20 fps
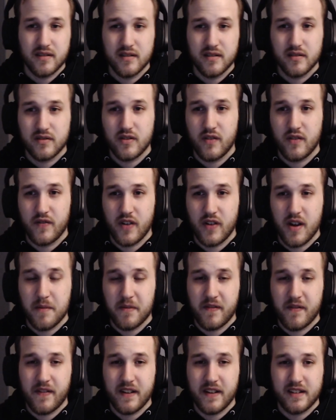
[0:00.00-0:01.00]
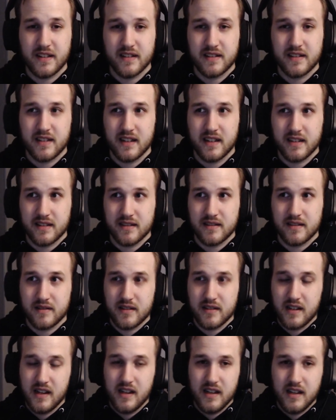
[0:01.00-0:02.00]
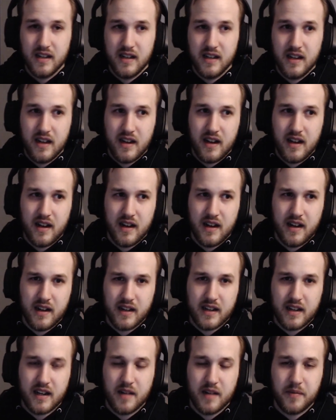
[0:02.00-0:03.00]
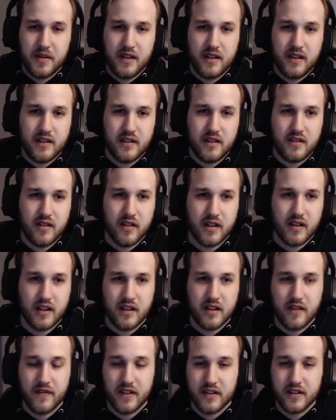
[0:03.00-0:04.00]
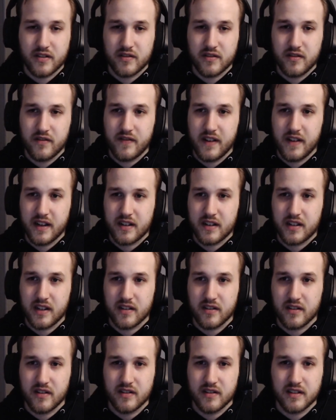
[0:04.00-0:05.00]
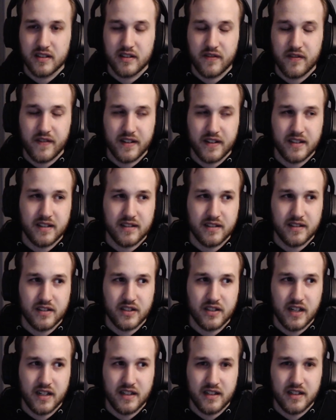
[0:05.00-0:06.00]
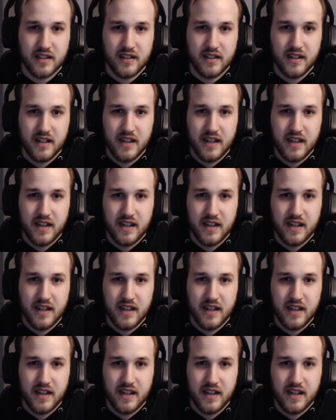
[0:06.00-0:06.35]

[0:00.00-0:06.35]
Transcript: So if your Hammer of Hephaestus says, cannot be the target of celestial effects as long as Hephaestus enchanted,